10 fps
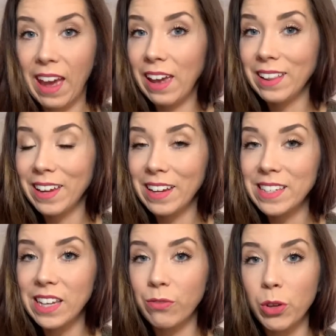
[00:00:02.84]
Hey ladies,
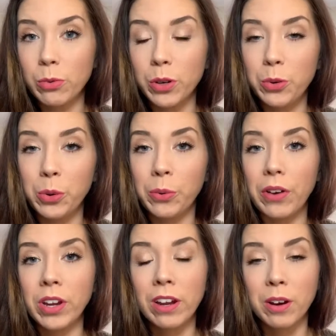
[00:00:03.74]
if you are new
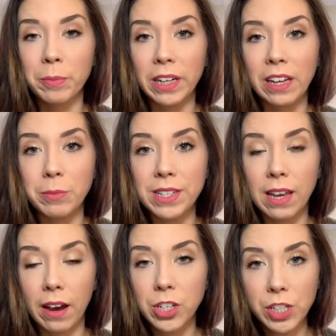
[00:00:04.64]
around here, my name is
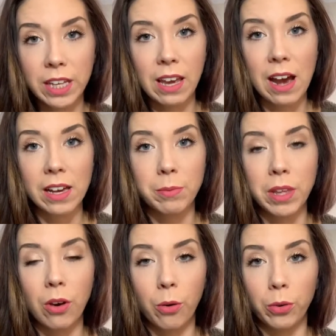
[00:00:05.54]
Ashley. I am
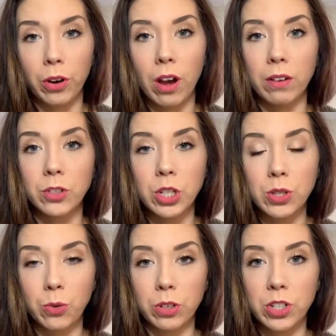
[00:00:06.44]
the owner of
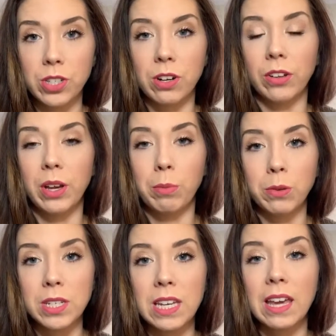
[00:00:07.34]
Just Gorgeous Darling
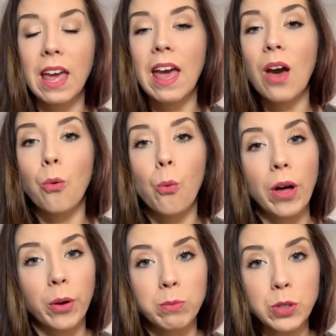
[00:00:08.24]
Boutique.
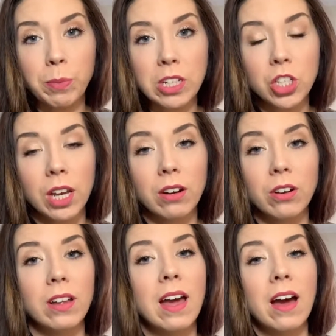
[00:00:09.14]
Welcome to my
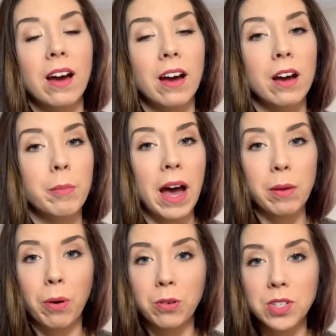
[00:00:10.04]
channel. I
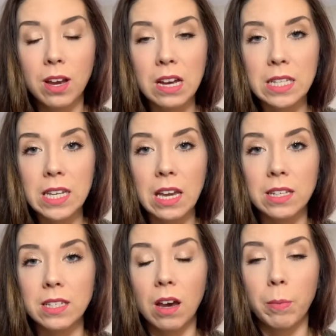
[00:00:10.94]
post
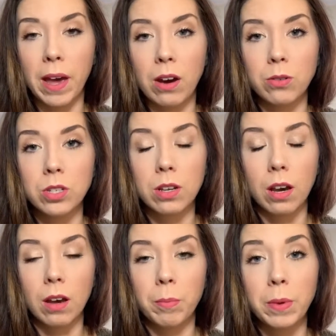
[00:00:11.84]
content about
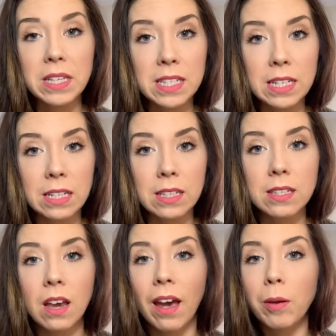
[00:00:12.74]

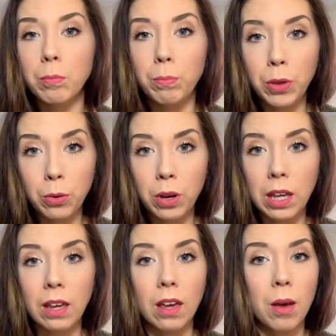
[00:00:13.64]
business,
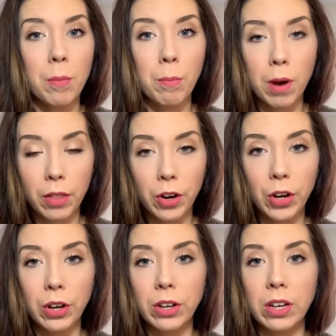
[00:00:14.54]
beauty,
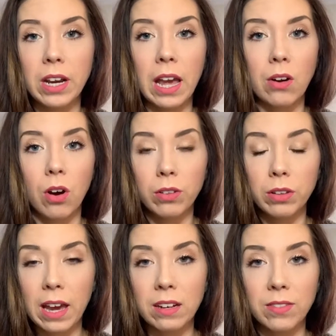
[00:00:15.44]
motherhood, and all the
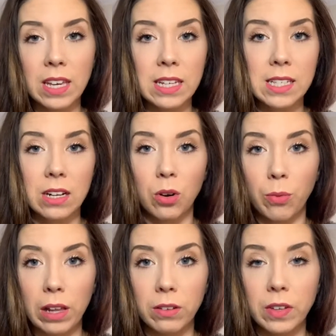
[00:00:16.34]
kind of things that are
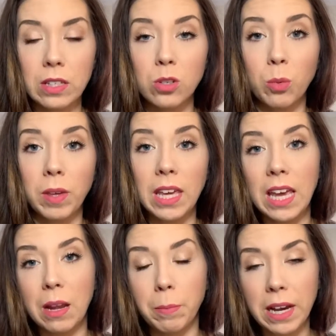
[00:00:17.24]
relevant to me
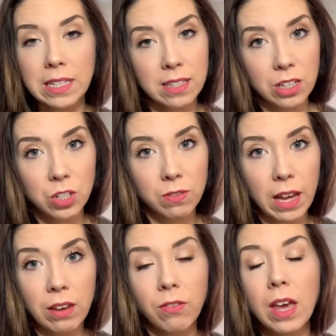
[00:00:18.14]
in my stage of
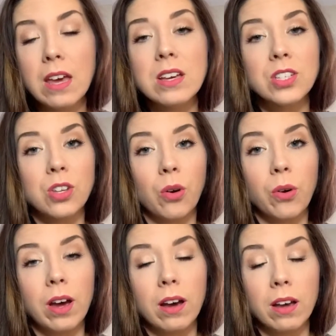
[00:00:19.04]
life. So
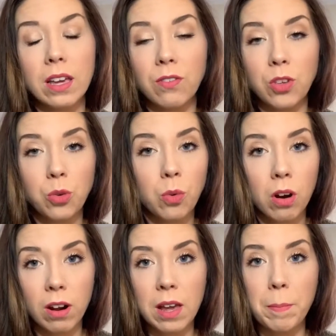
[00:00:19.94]
if you
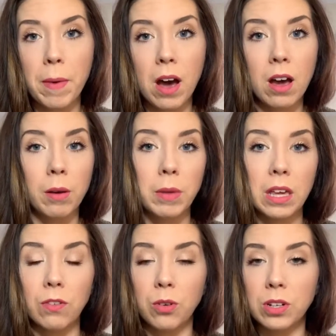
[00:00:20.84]
are a mom,
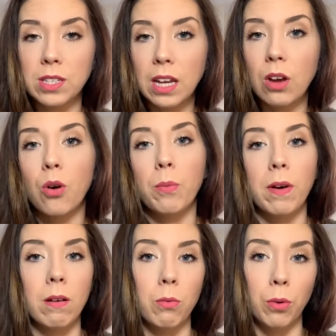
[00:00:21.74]
if you are a stay-at-home
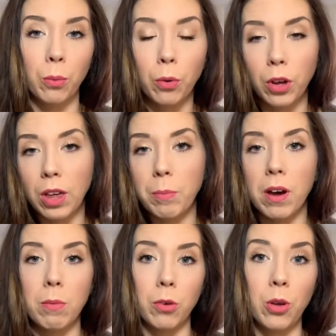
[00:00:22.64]
mom or a working
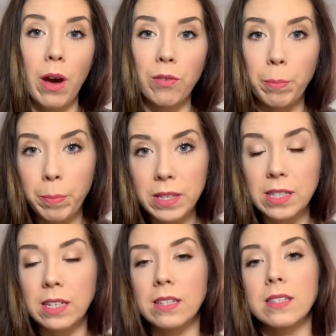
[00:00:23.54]
mom, or you have a
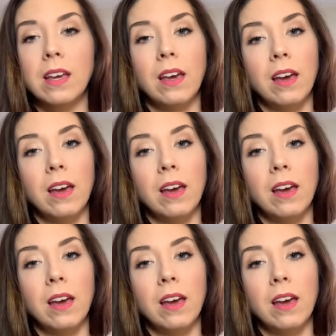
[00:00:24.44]
business,